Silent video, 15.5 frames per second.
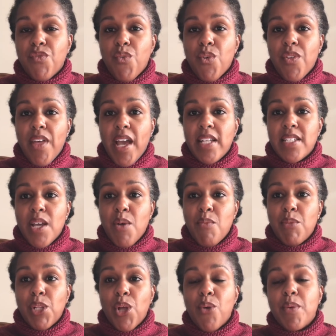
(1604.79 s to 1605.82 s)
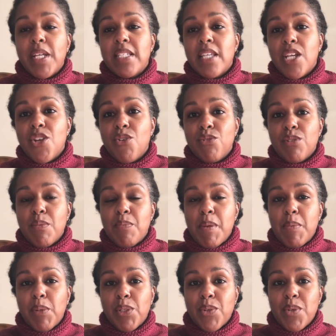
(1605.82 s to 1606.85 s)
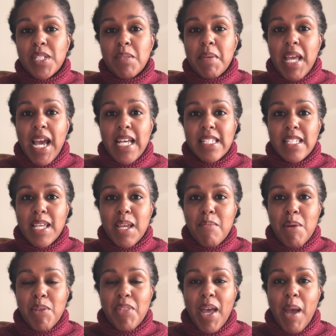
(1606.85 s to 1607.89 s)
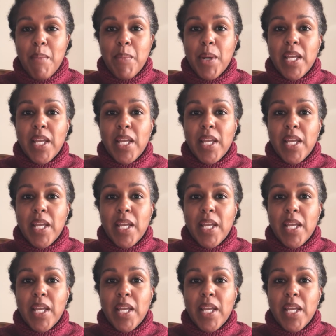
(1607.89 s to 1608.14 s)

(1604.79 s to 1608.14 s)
for that down below because I know some people are going to be asking about that.